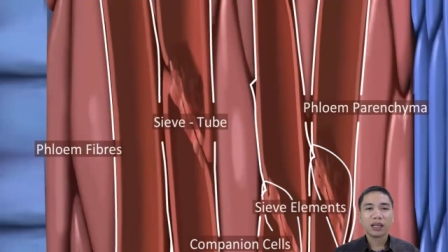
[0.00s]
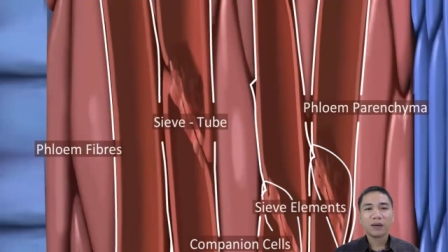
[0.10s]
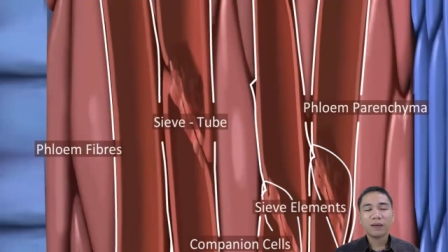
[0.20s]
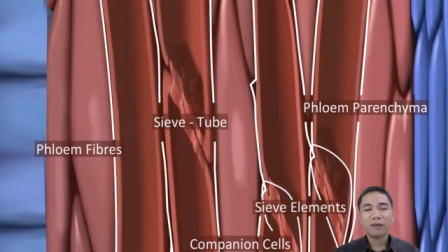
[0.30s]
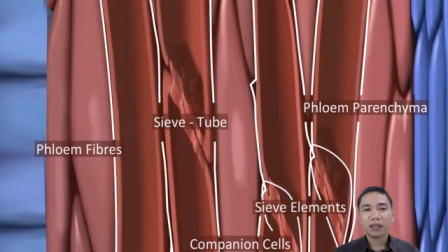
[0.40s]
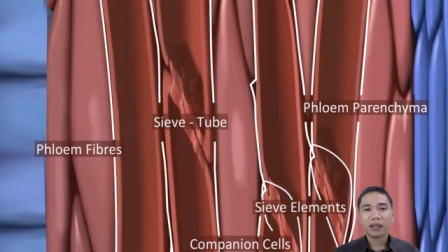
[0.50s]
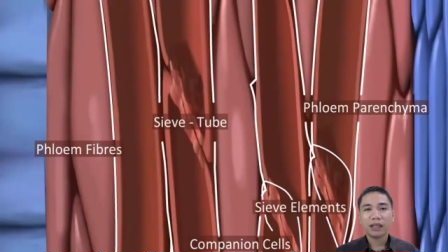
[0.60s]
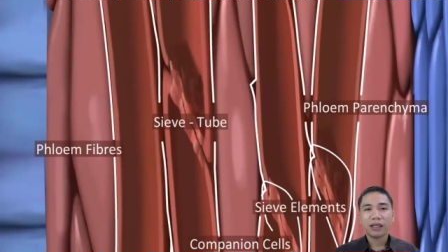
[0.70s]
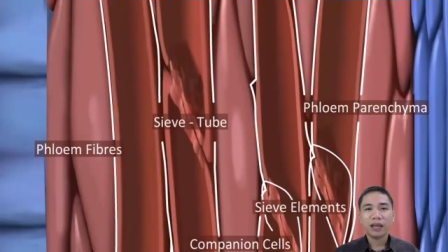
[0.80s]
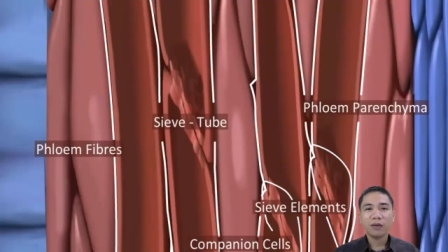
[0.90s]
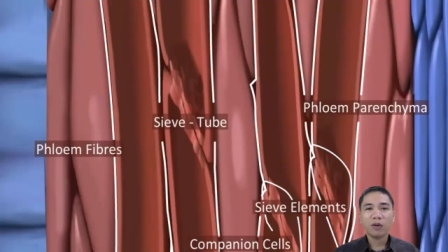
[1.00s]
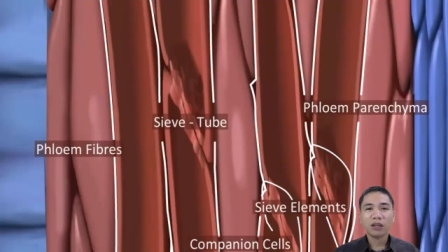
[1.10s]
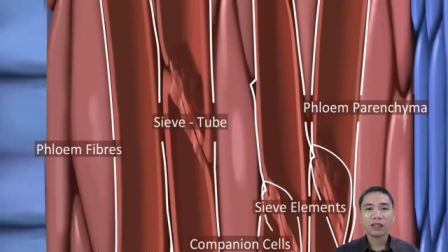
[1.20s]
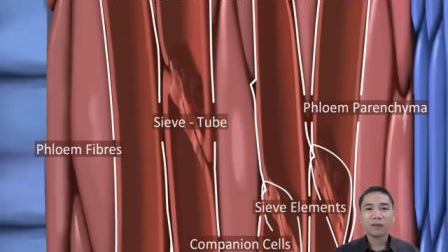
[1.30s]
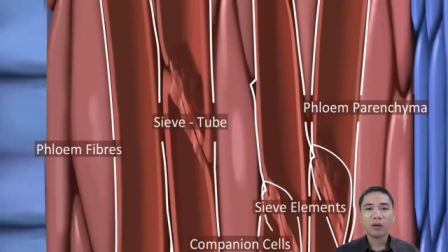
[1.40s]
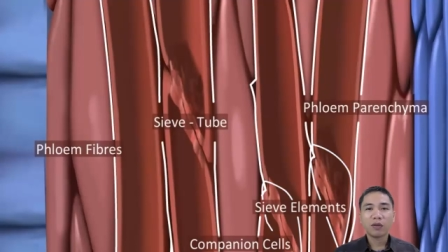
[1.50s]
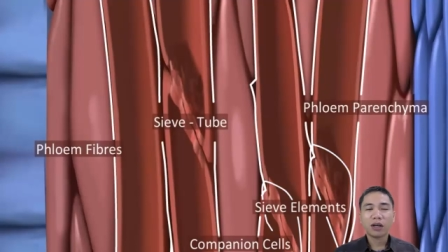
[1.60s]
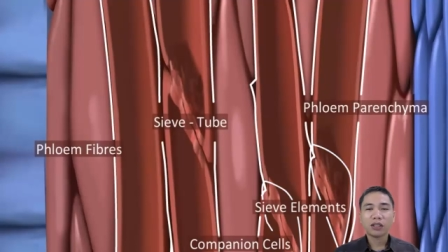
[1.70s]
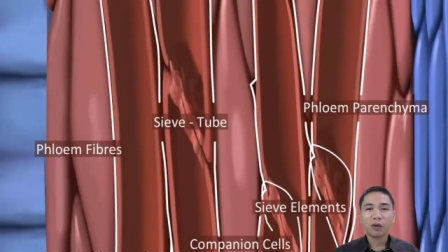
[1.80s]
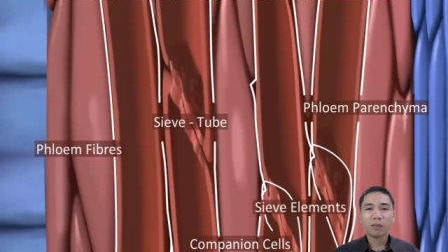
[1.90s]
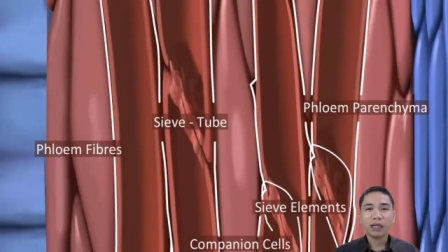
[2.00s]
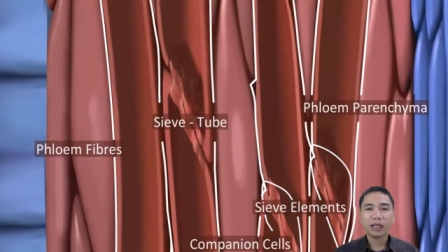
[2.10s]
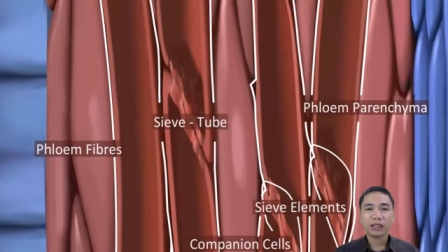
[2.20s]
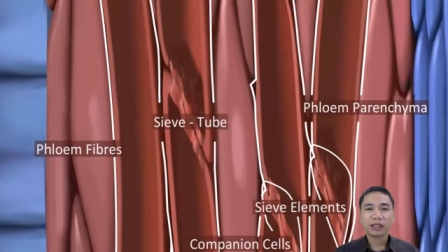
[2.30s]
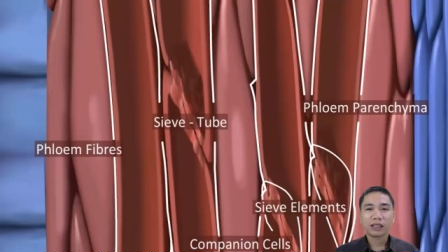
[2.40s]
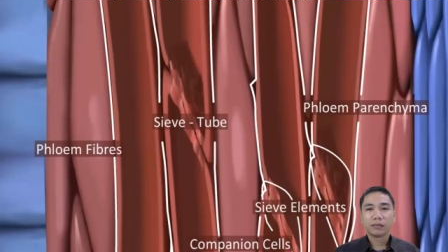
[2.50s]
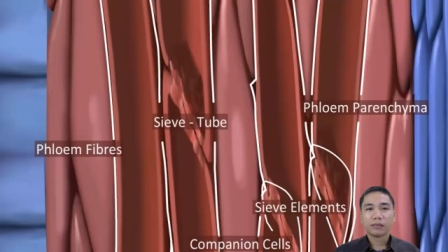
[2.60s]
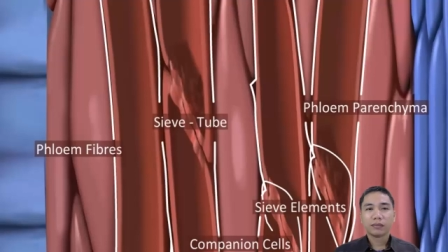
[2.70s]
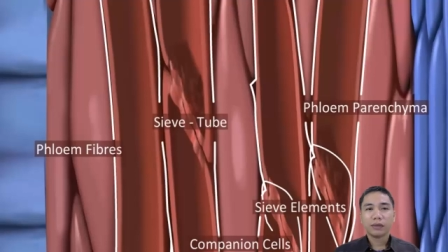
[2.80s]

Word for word: However, the end walls have no large openings.